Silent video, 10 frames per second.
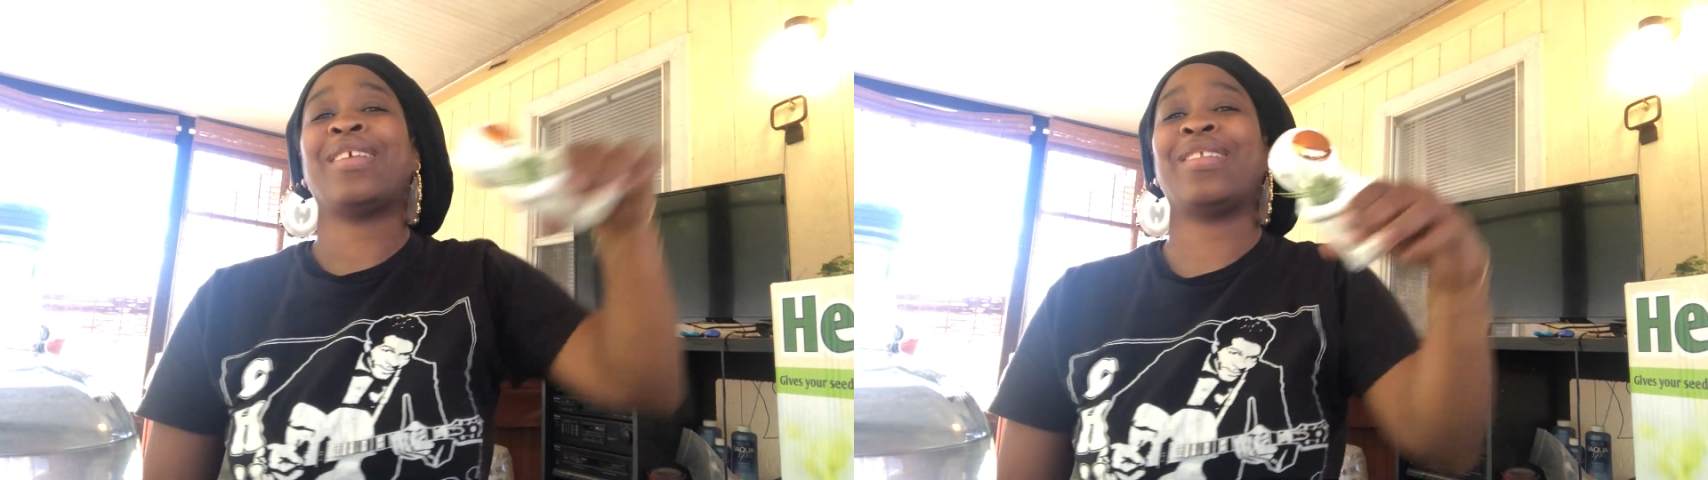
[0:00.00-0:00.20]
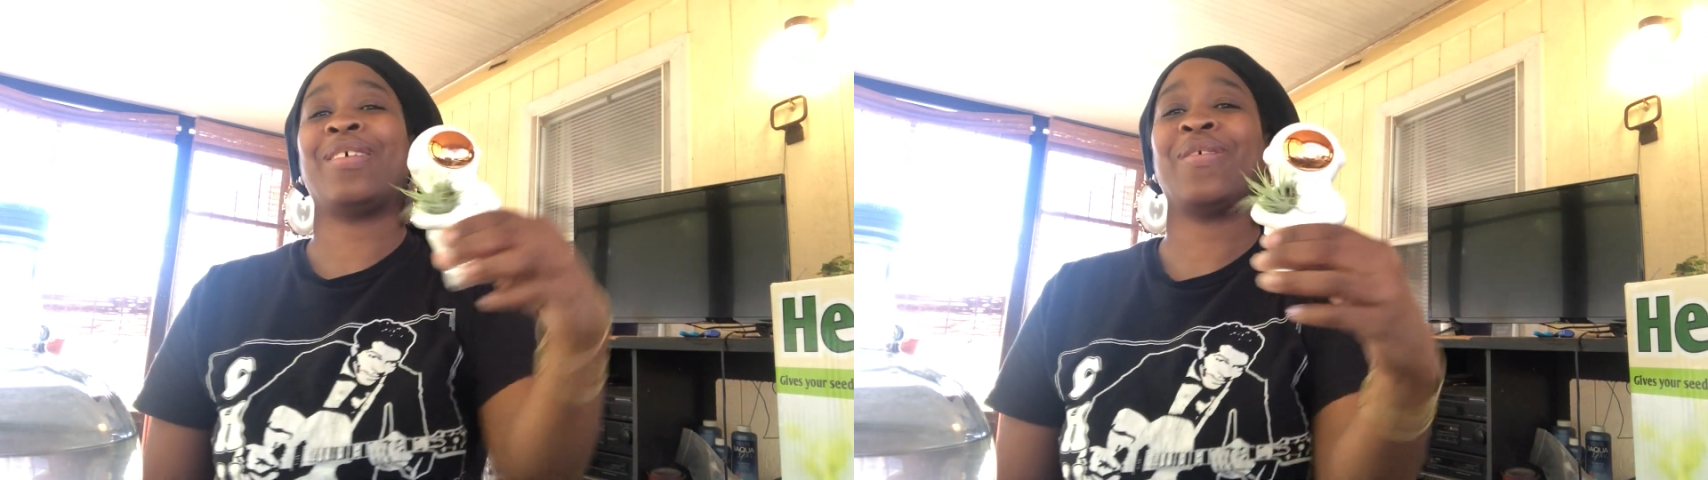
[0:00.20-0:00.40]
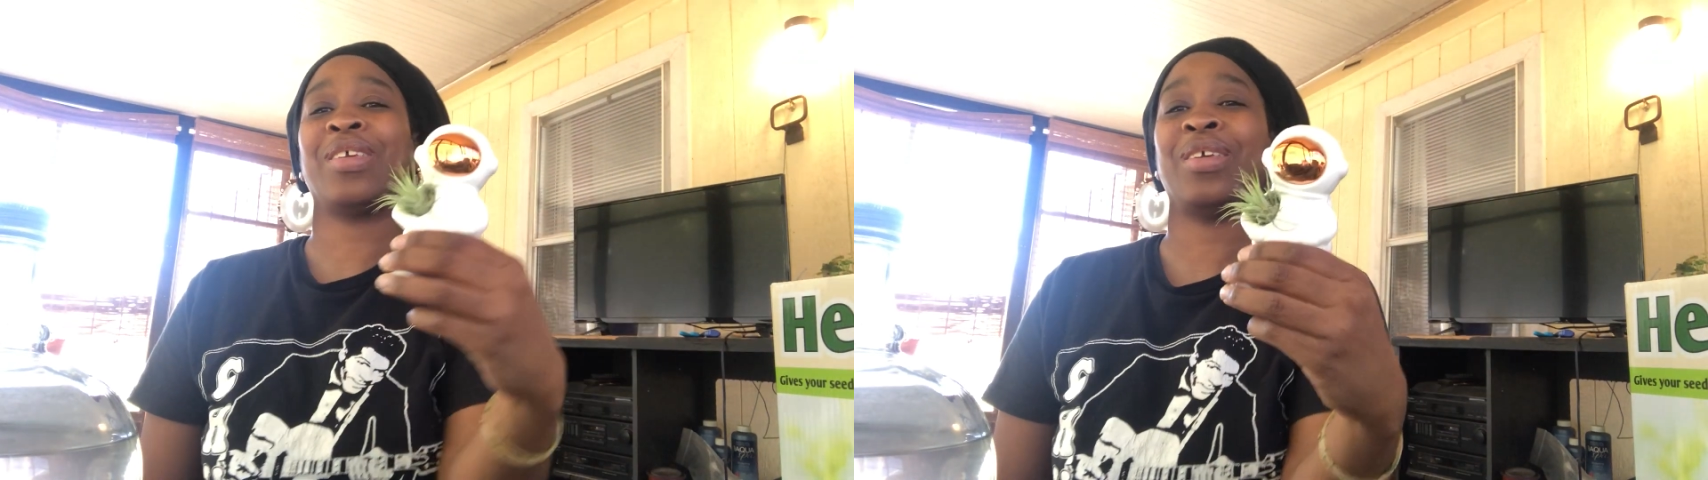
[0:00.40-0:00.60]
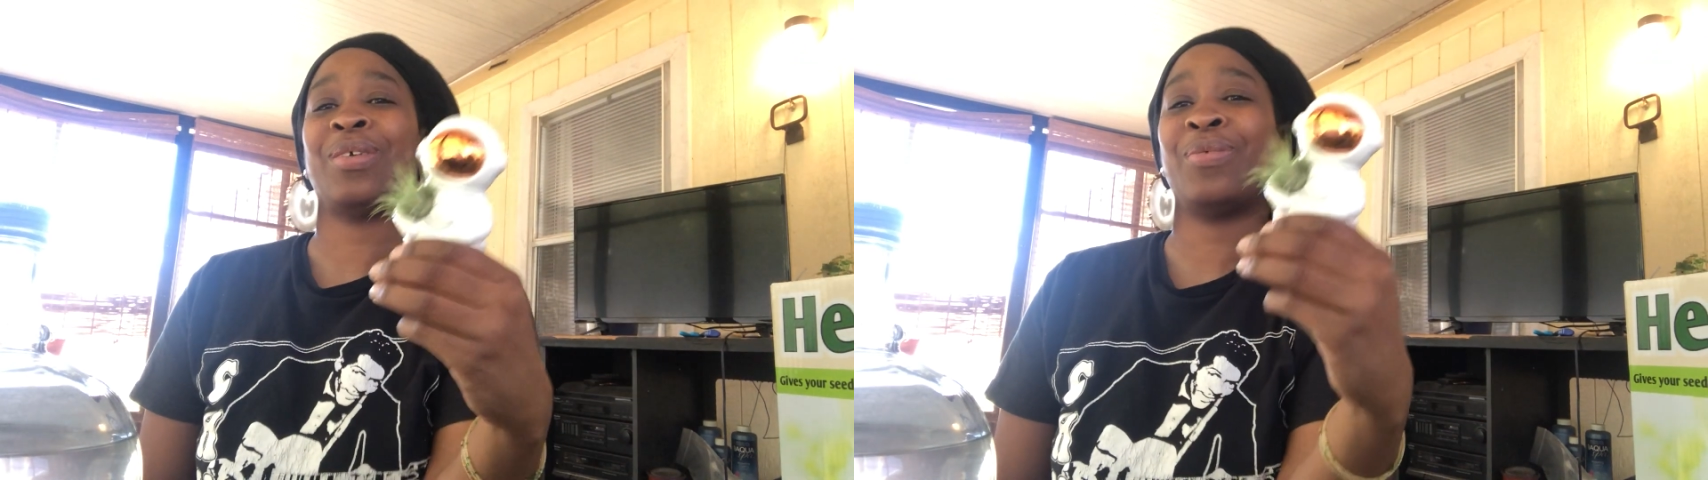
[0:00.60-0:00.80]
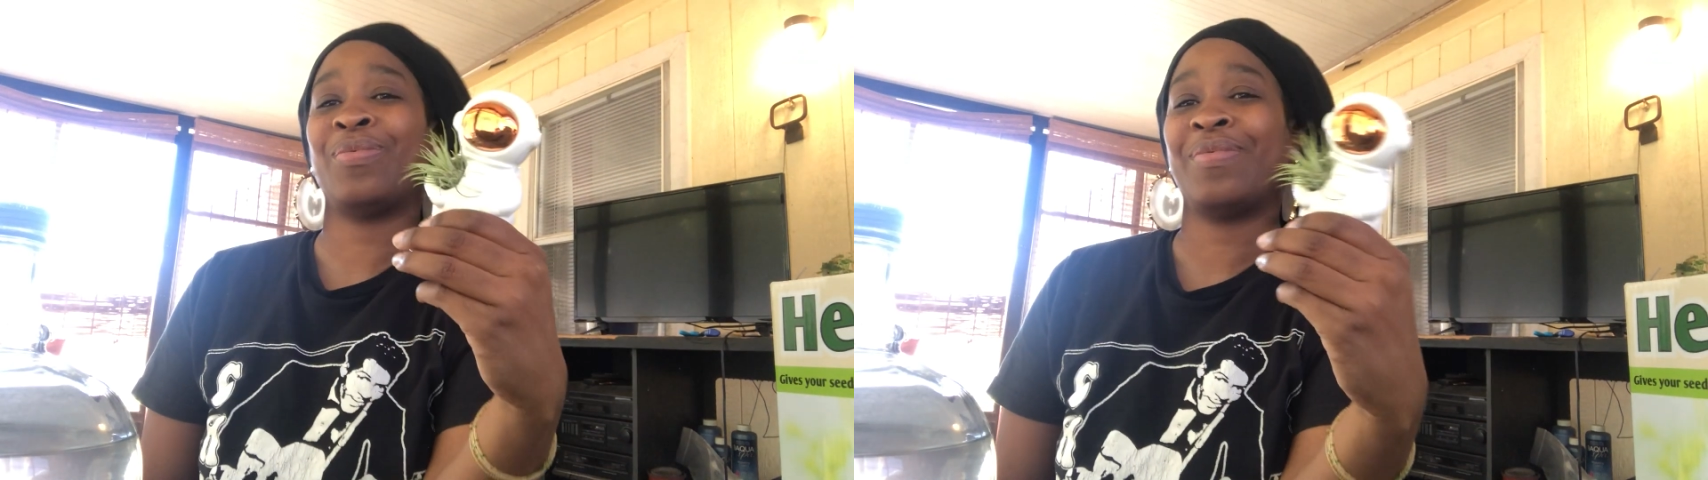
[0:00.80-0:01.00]
It's so
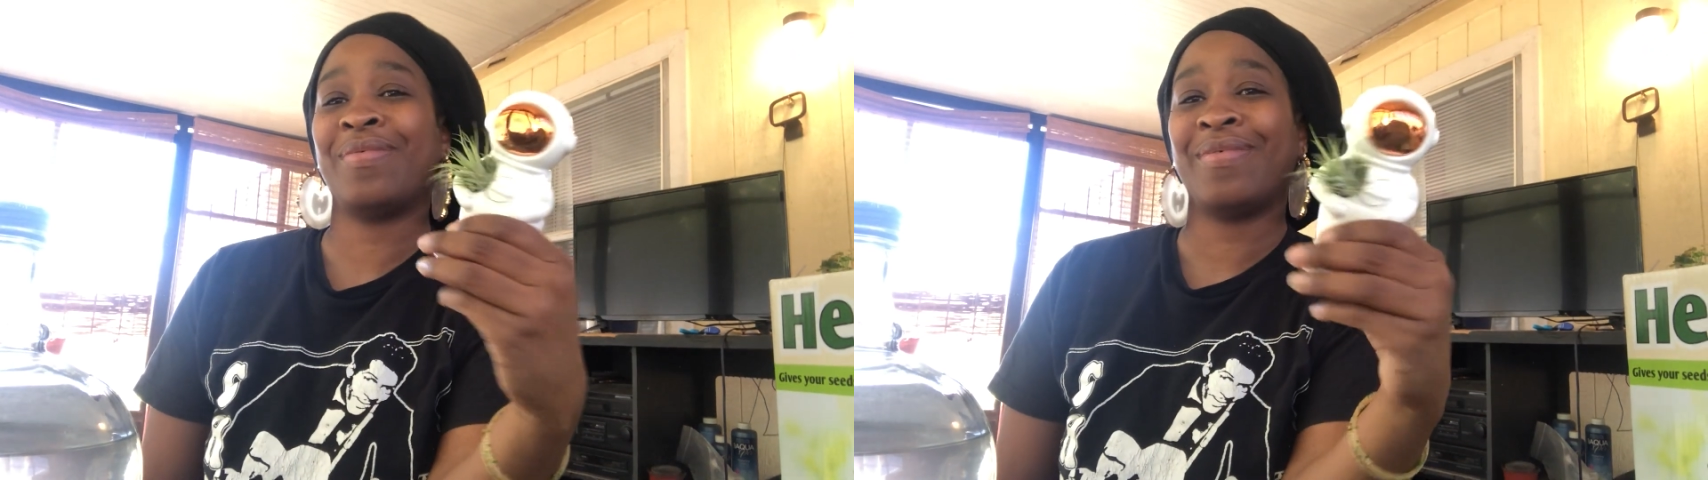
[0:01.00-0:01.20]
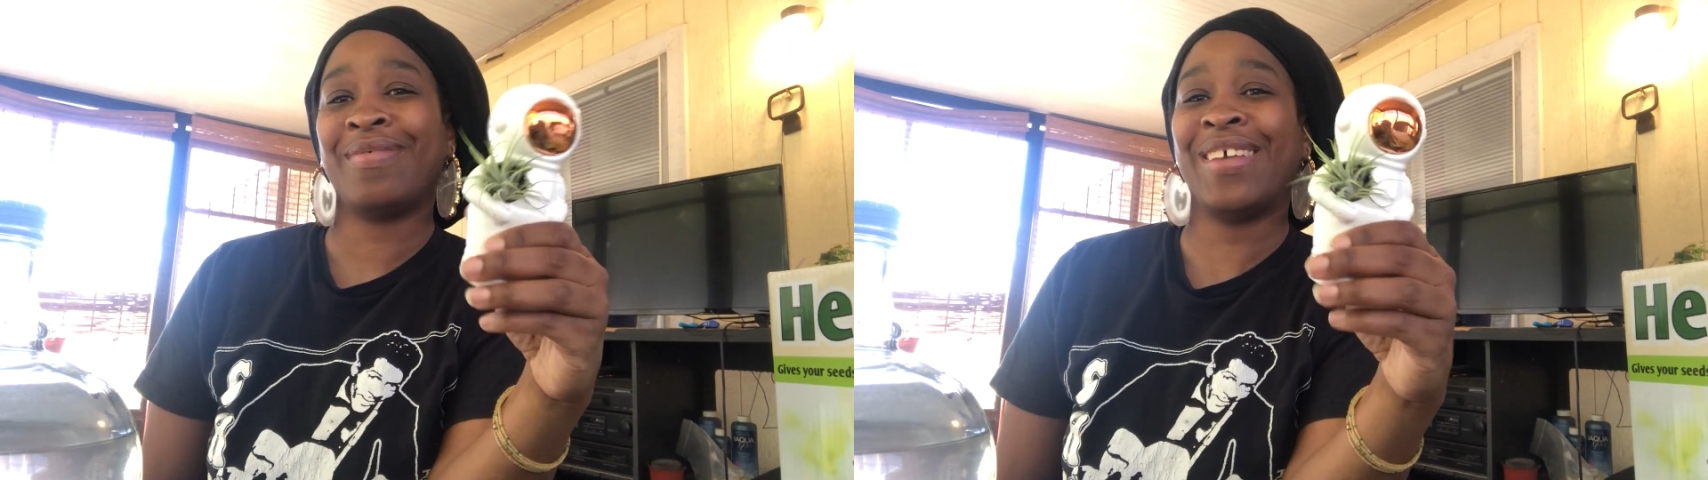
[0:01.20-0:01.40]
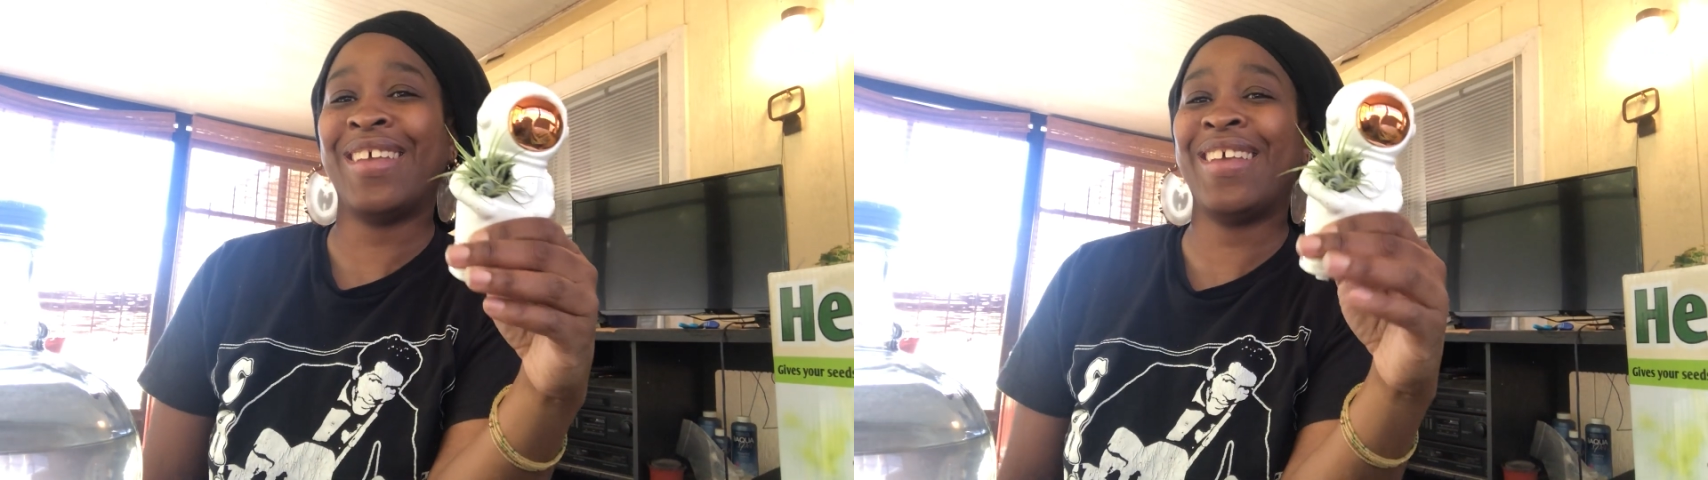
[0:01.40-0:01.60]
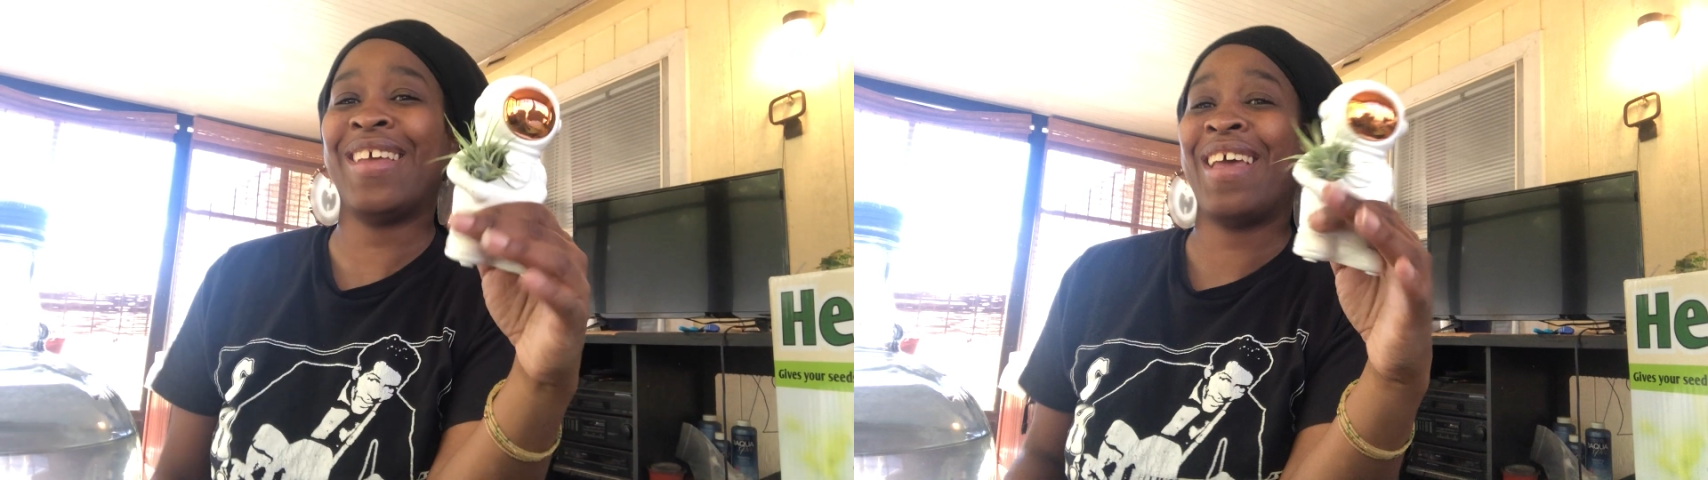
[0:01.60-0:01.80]
cute.